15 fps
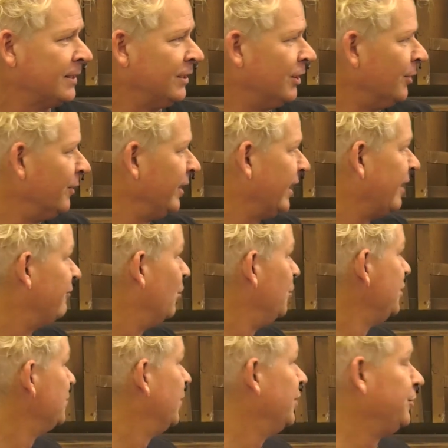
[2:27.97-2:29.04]
You know what? I've
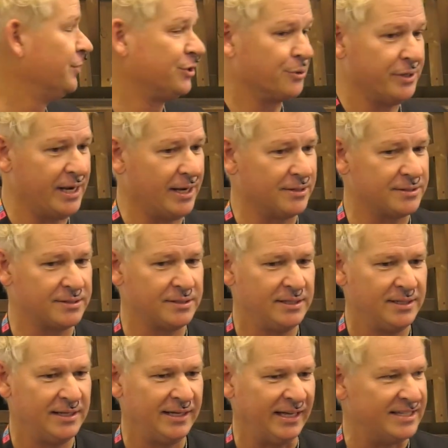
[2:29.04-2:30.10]
always wanted to do a treehouse.
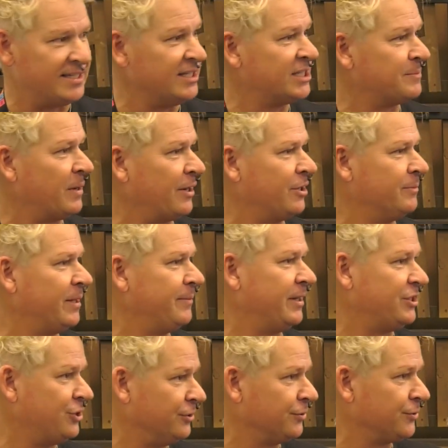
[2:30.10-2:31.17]
It's inspired by
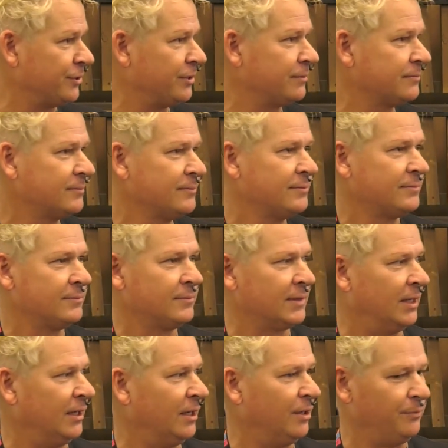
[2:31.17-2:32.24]
my children.
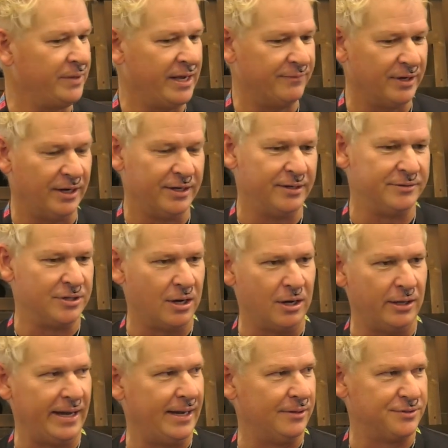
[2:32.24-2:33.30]
We have a
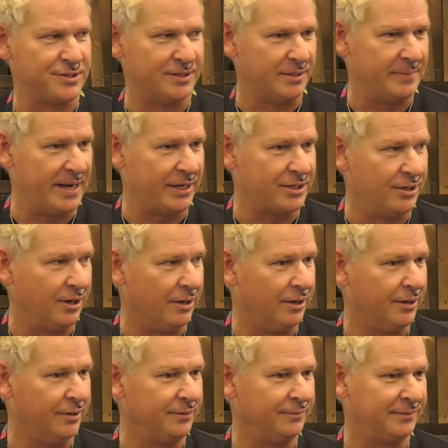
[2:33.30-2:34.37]
dollhouse in the
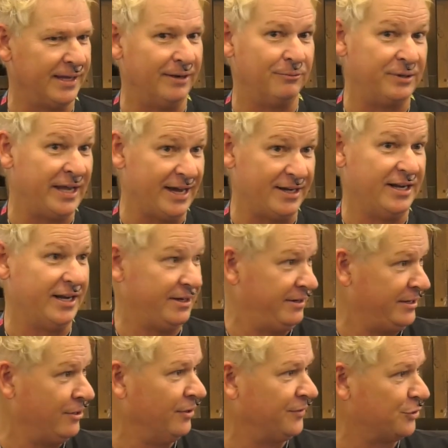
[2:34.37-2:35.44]
backyard that we had
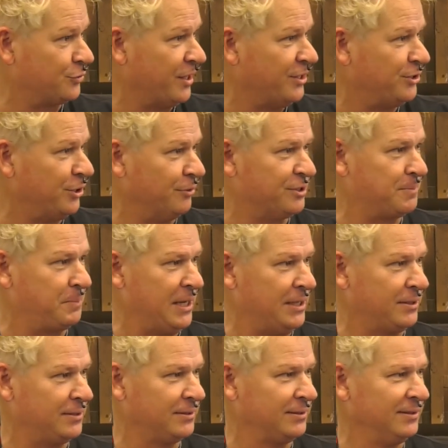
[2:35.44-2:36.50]
here at the trade show. It's
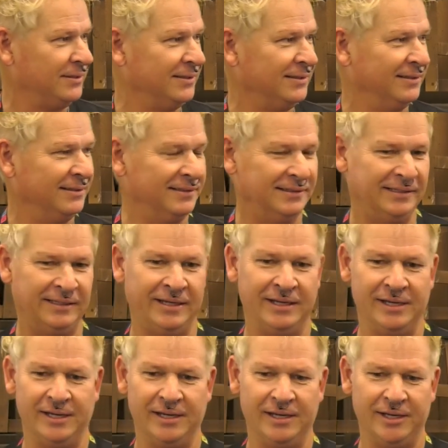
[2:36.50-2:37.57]
pink.
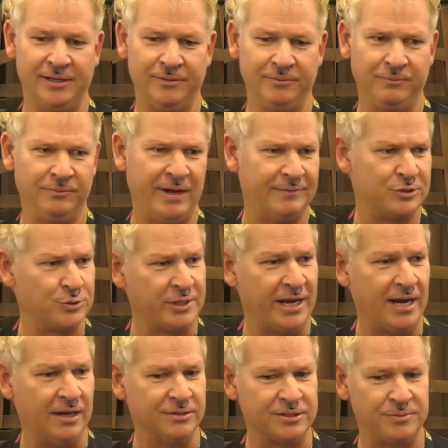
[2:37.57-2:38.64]
And we have a
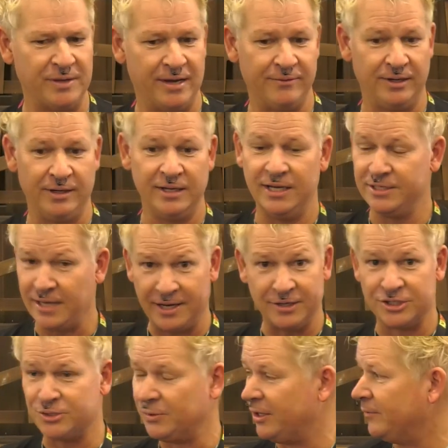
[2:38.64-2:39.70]
treehouse. We have a
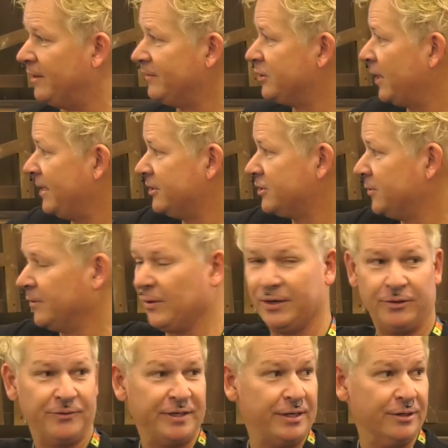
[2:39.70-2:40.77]
tire swing. We have a tire swing
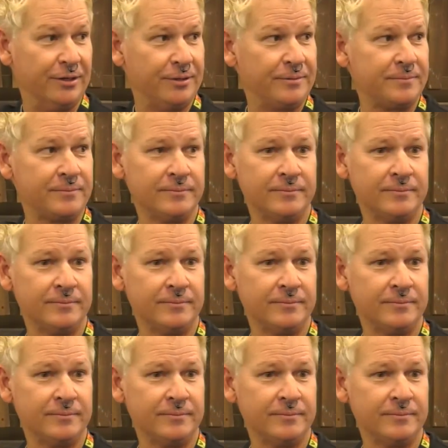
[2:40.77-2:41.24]
right over here.